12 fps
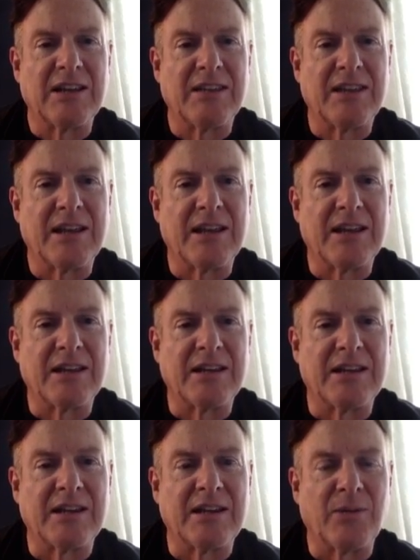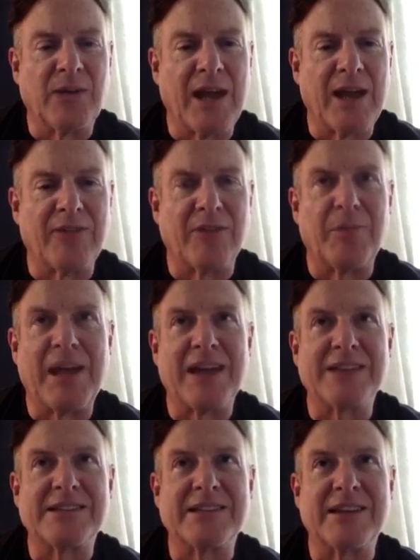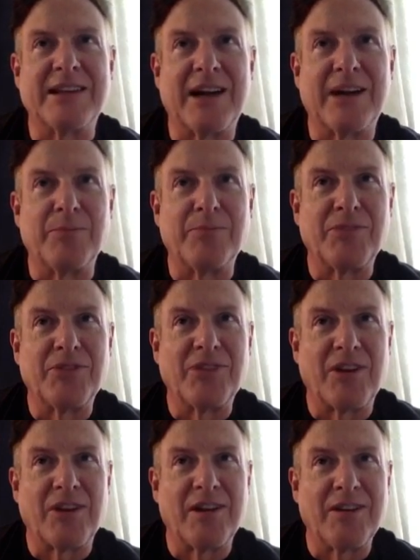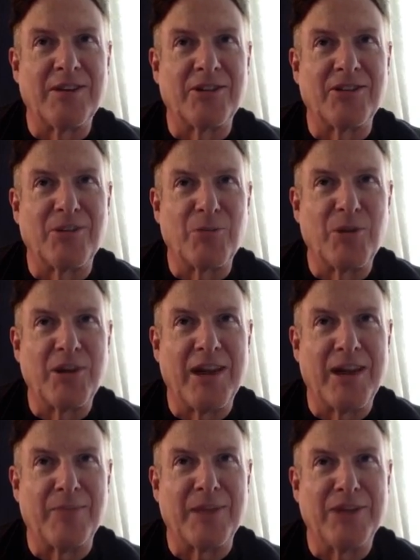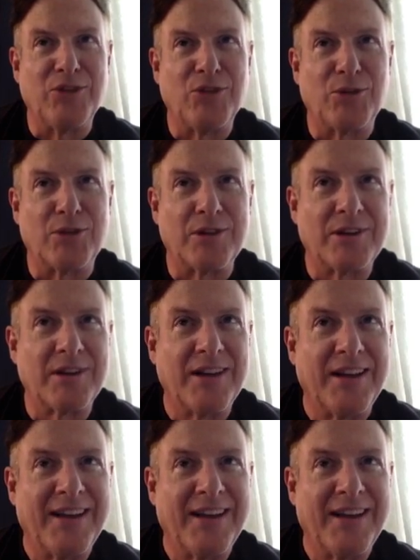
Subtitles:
than we have in the past. And I'm sorry, there's someone at my door.